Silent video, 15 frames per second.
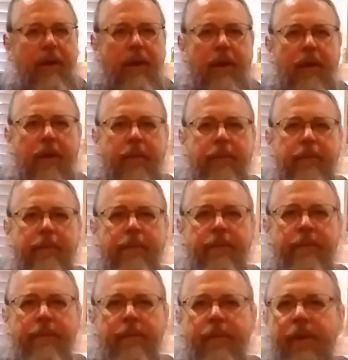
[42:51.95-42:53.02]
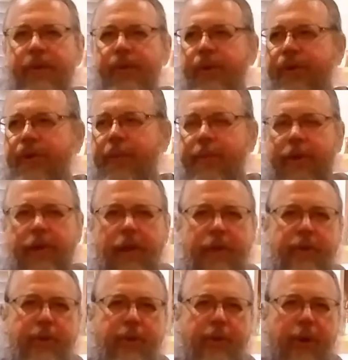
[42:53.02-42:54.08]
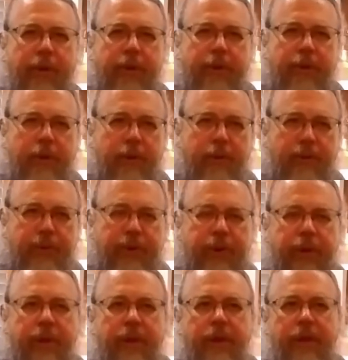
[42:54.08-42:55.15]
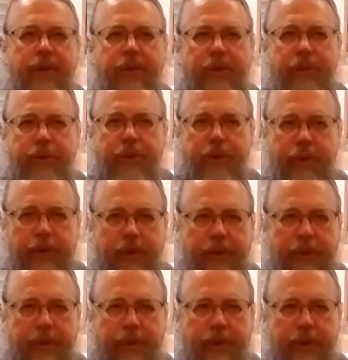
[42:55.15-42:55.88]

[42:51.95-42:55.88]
Um, it took something like 200 clergy to do the